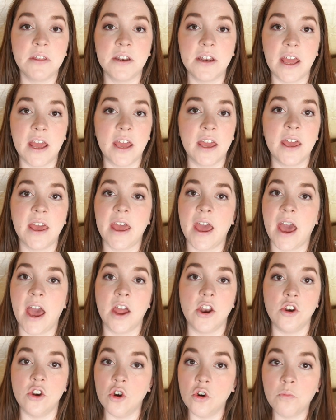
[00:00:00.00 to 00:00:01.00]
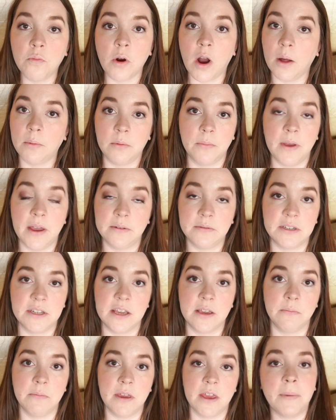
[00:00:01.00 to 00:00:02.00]
of the day, it had no problem
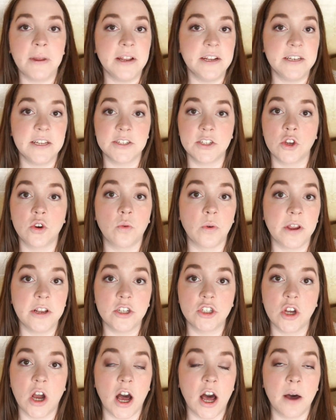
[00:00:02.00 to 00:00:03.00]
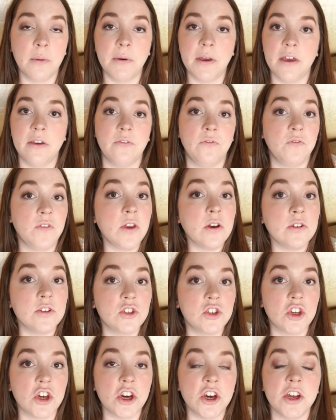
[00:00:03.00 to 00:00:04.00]
emptying me, and it does a great job. It
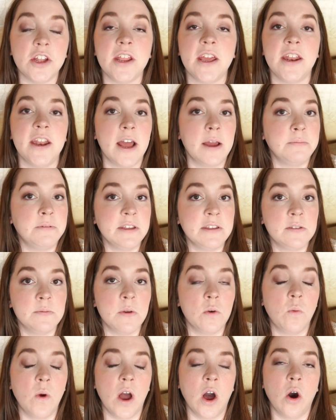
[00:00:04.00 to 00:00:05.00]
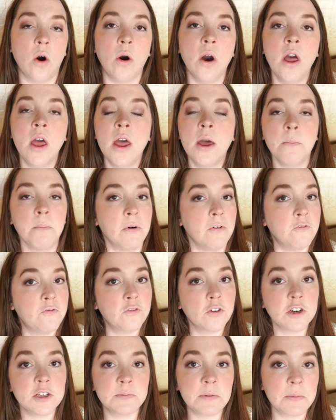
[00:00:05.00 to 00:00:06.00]
feels good. It empties me well, but
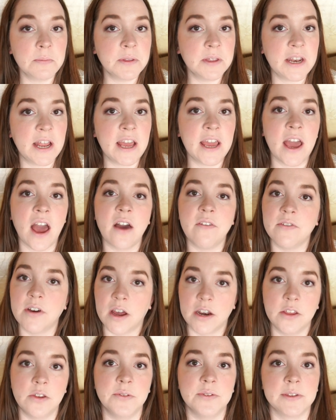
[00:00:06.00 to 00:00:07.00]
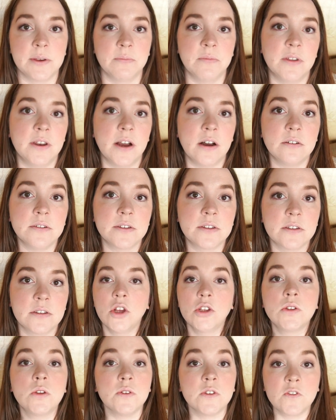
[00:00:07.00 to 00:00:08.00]
first pump of the day, I've got to use something else.
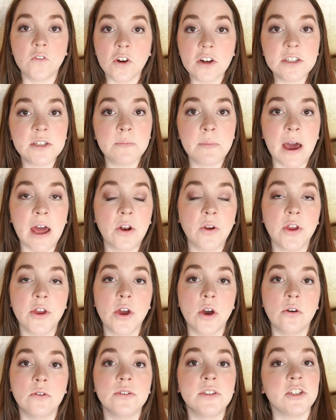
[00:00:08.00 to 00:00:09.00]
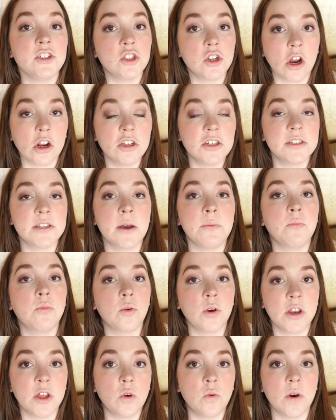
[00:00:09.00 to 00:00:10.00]
So as far as the battery goes, it charges up
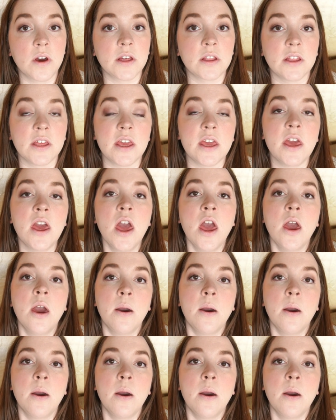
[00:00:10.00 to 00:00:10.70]
pretty quickly.